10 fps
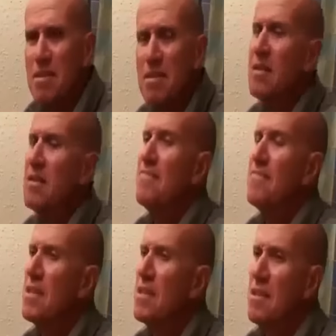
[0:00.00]
I mean,
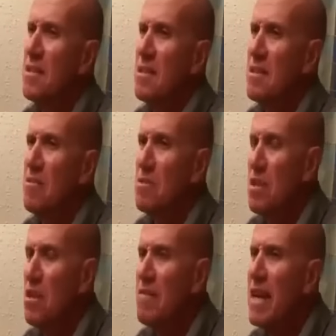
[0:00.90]
uh, there
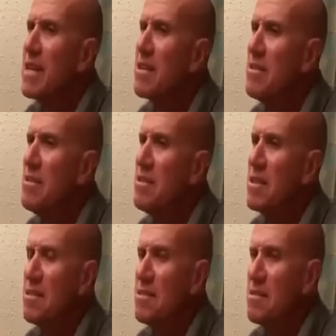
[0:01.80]
was a lot of
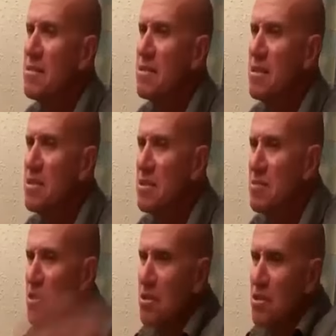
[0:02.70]
anger, and uh,
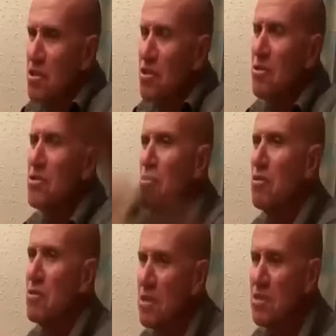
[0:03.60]
Egyptologists so and
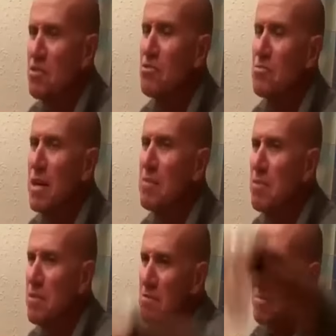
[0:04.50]
so in this
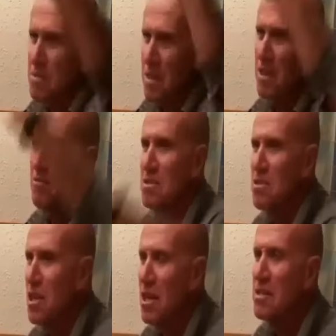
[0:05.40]
newspaper saying I
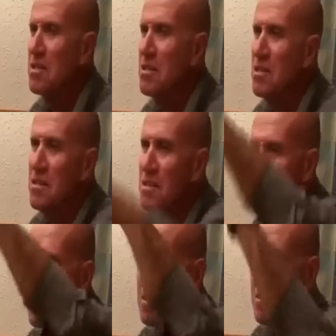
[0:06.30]
was a
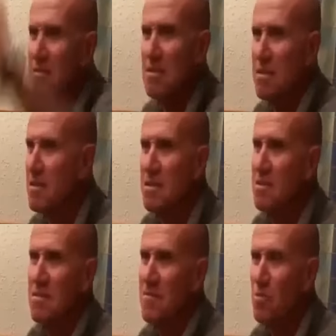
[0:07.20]
charlatan, and you
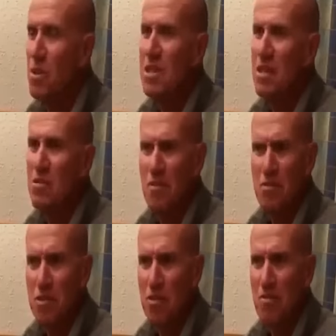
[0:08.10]
know, it went out
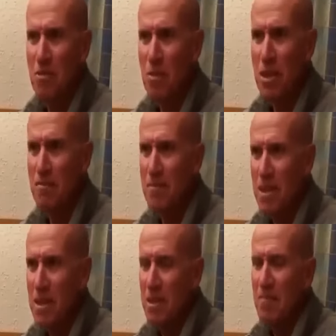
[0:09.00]
of control for a while.